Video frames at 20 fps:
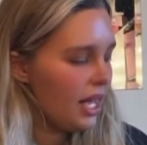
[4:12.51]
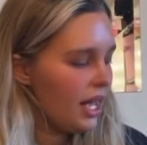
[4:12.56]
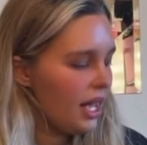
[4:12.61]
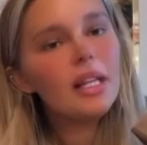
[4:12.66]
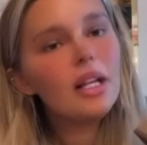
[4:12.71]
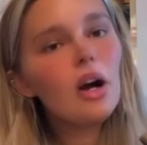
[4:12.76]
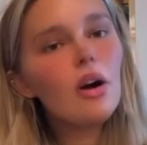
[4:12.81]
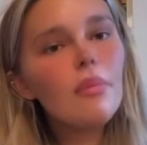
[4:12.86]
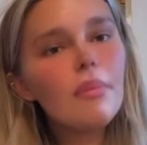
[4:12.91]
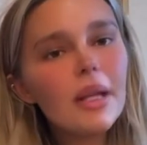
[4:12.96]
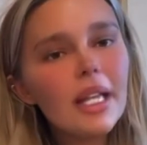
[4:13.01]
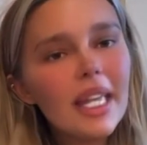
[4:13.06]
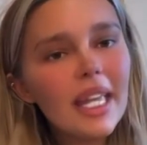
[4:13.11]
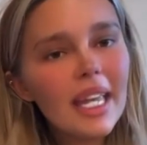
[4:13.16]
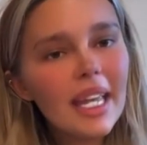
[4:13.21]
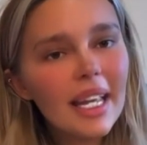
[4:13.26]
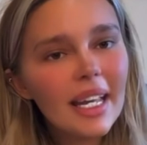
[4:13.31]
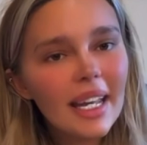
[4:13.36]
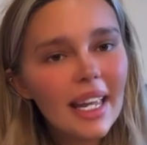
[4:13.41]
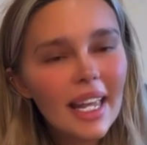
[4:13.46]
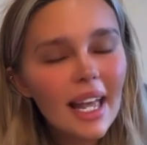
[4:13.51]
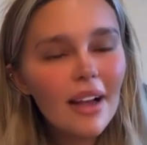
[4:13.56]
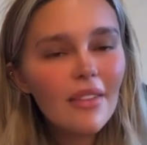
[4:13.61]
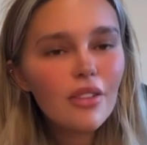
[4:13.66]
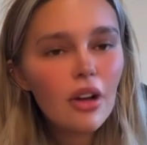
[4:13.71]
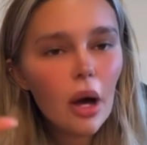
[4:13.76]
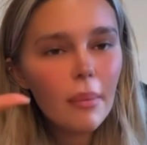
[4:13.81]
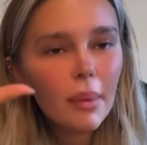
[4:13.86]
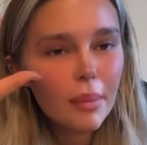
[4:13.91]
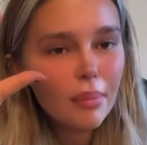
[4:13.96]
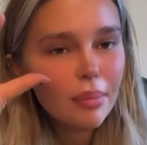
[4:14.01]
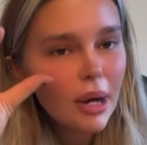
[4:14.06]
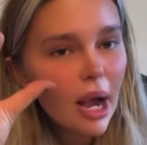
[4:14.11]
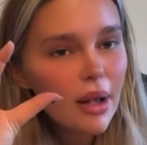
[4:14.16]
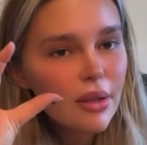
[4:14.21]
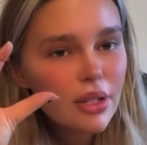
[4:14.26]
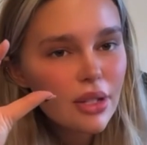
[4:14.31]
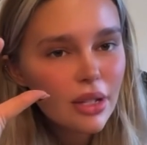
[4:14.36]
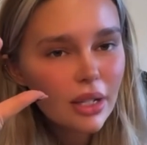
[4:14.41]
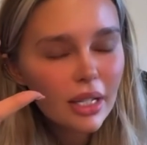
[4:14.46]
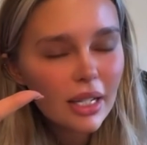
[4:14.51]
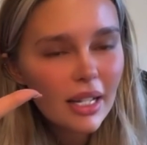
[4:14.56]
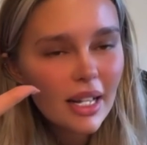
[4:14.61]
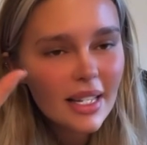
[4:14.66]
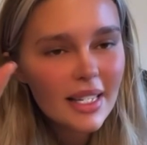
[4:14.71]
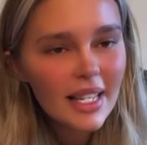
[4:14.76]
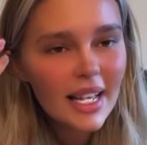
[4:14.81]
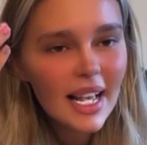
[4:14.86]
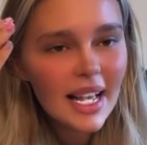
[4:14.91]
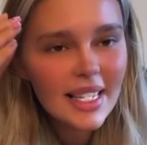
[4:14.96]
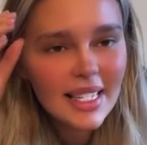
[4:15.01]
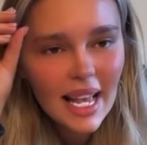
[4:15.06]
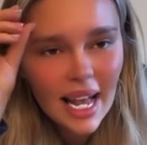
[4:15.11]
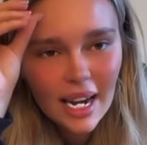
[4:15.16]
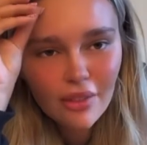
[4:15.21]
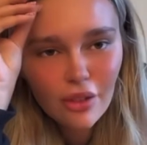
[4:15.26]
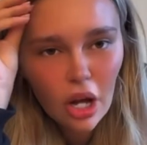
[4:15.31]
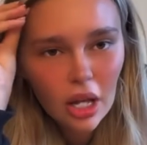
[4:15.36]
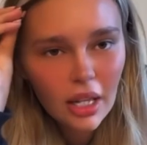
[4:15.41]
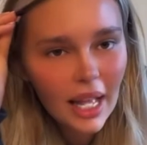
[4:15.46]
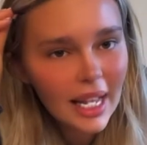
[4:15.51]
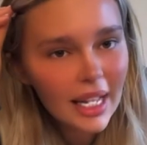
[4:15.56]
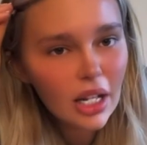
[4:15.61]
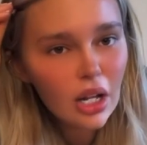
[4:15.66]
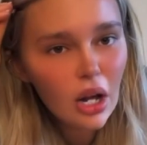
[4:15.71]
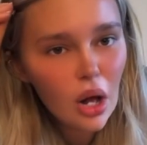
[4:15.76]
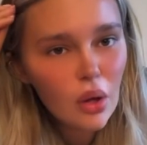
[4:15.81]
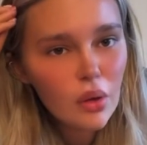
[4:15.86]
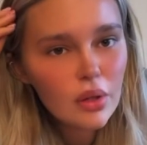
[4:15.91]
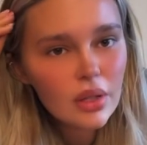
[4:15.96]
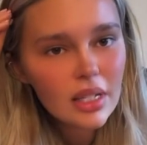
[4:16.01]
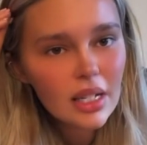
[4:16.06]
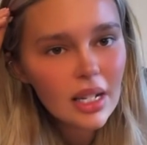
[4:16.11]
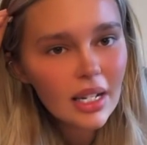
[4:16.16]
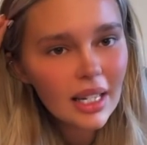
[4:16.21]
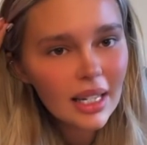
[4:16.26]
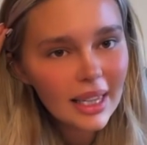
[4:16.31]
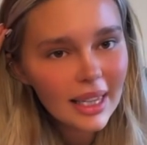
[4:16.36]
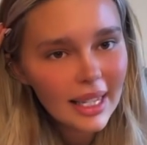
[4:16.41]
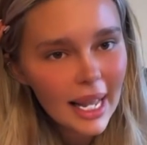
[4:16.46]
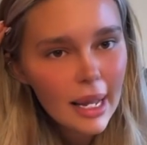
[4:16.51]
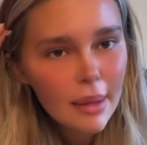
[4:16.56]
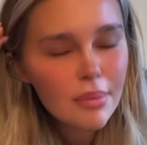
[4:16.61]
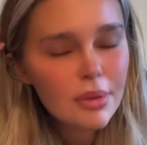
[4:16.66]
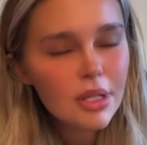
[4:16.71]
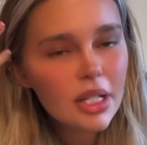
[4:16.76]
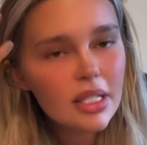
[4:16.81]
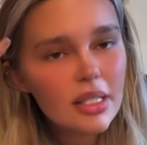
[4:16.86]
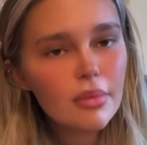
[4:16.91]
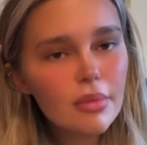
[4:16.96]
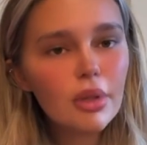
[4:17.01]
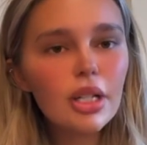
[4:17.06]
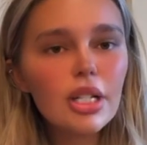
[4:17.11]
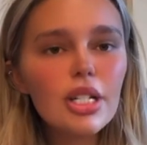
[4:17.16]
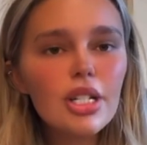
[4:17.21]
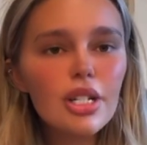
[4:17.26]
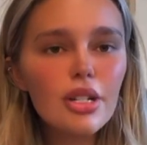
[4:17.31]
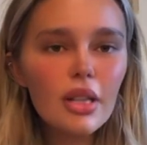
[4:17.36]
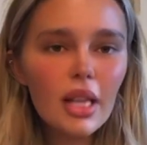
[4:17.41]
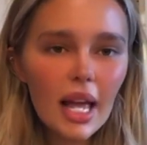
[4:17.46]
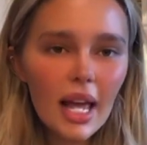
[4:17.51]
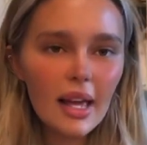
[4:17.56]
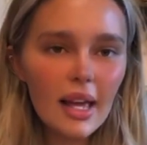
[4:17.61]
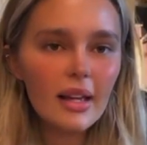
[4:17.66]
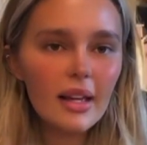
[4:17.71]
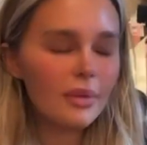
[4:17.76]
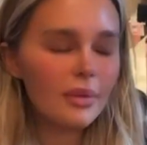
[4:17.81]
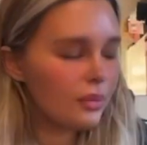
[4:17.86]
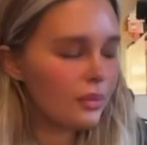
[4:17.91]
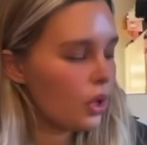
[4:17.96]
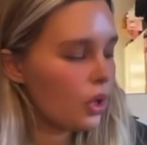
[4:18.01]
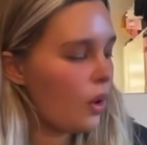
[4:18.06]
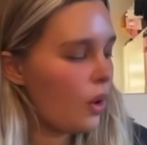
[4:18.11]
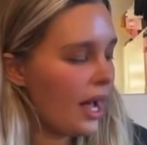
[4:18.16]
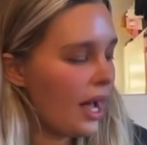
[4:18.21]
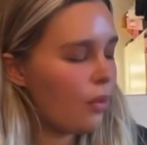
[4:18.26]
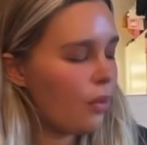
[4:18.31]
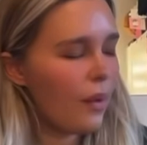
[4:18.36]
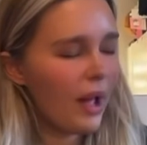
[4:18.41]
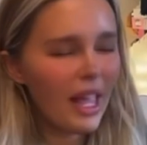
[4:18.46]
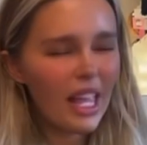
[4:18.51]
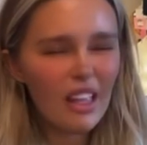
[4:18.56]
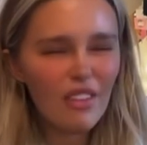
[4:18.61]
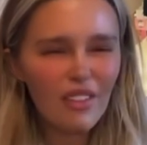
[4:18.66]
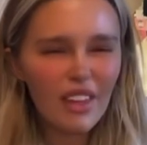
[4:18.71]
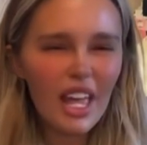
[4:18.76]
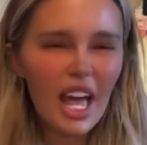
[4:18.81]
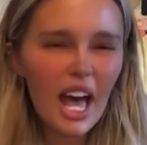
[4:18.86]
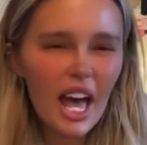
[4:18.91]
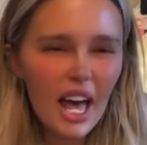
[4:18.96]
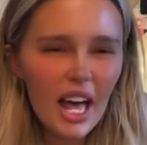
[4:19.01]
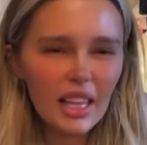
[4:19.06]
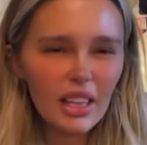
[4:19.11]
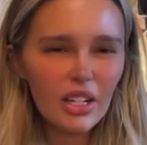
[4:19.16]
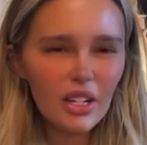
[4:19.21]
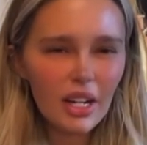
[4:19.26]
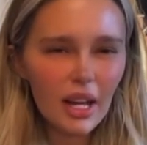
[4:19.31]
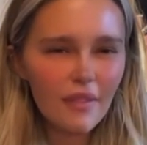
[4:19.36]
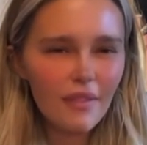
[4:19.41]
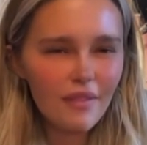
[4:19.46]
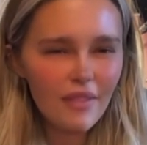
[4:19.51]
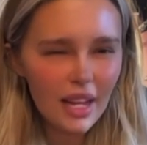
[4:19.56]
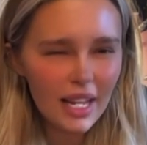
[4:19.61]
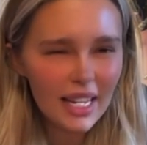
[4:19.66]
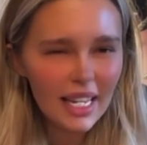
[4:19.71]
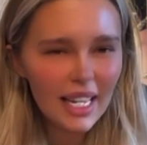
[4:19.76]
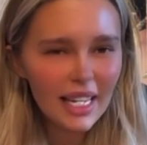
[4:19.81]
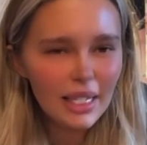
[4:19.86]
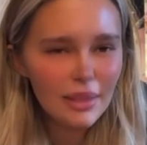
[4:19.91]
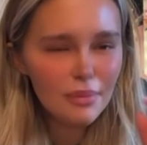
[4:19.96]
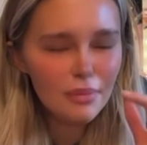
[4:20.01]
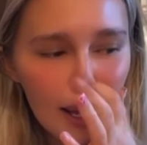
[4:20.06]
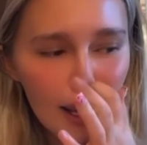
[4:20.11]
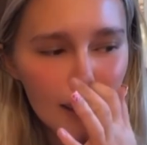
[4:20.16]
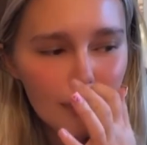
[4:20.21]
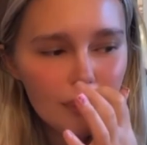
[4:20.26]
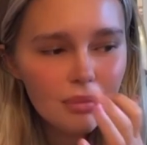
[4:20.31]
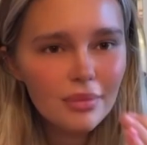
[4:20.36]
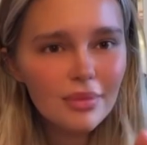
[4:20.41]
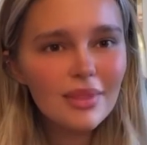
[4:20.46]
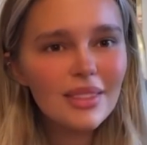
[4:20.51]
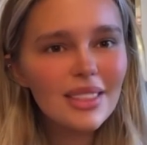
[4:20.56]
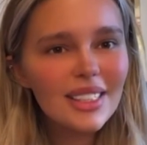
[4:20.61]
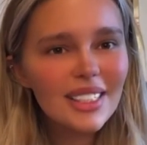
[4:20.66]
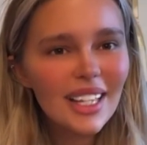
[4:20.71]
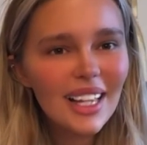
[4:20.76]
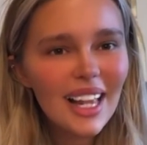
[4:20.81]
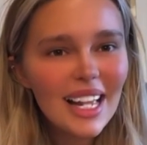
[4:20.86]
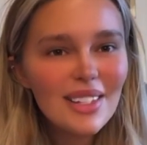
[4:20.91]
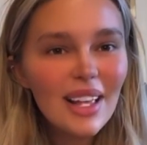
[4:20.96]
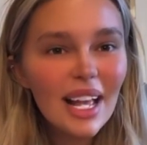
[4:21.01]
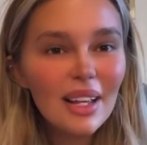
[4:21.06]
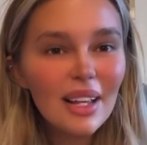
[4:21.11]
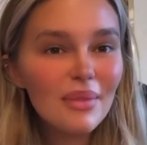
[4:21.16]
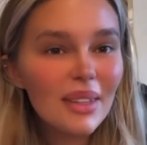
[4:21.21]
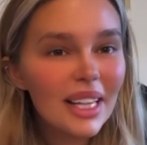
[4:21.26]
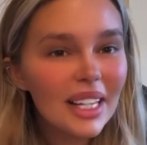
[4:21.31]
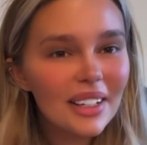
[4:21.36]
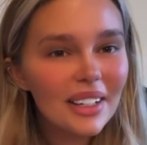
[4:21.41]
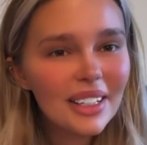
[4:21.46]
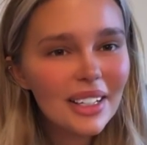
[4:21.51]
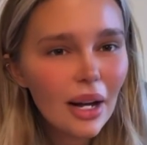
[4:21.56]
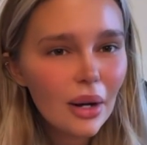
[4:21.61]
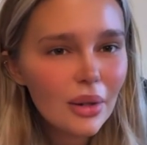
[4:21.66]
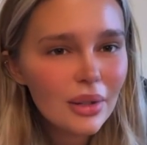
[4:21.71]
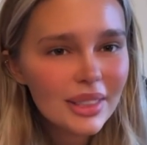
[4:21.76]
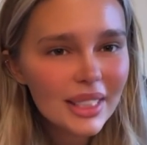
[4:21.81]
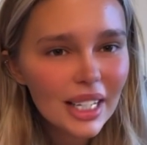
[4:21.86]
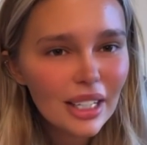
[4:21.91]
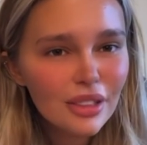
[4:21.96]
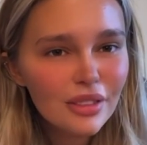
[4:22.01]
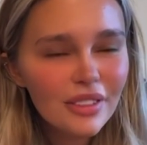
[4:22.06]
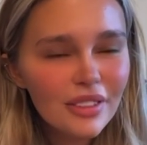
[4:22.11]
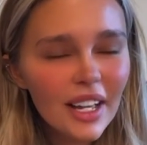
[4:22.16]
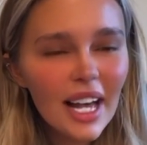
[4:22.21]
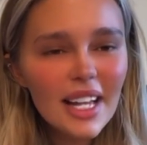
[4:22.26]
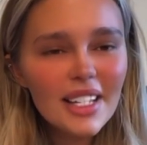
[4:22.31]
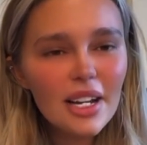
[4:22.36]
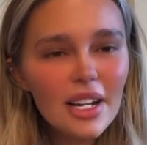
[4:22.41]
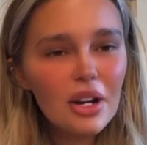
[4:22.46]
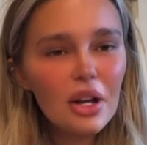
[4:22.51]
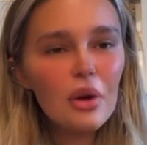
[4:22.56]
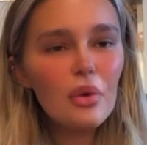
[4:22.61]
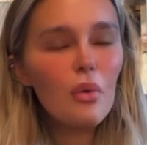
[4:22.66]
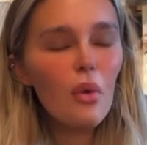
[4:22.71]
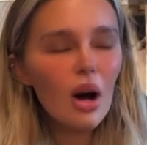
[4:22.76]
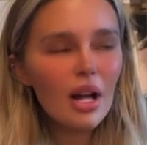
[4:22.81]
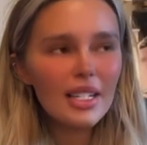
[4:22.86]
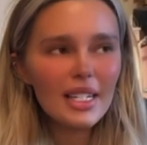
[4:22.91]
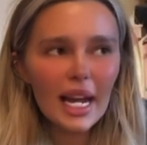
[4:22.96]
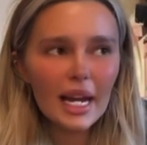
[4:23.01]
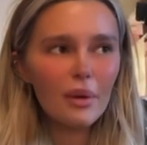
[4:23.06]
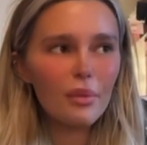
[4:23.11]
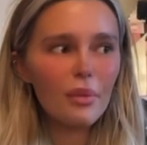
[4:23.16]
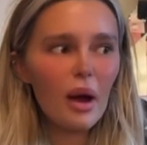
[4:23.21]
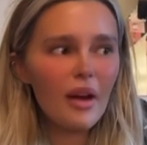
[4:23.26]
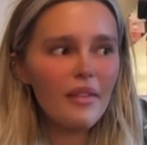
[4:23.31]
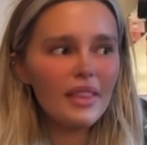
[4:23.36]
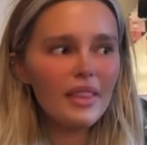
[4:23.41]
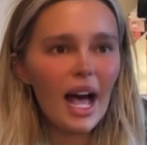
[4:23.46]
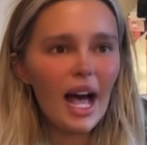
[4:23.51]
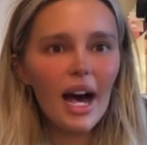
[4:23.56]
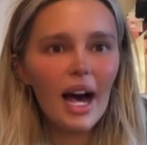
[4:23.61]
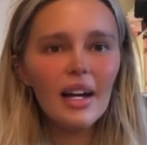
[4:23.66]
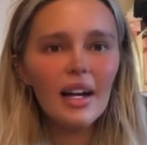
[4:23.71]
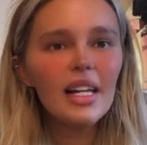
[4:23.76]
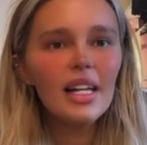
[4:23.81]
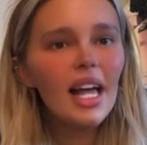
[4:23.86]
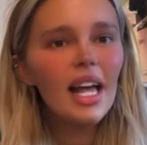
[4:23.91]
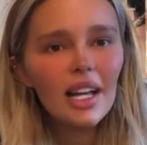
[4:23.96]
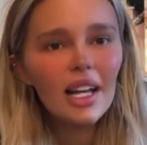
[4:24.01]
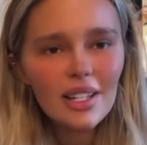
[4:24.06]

My gold bikini, I've got my brown sunglasses and I've got like gold clips because I'm going to do like quite a wavy hair look, I'm thinking. So that's like my little gold outfit. I don't know what day I'm wearing that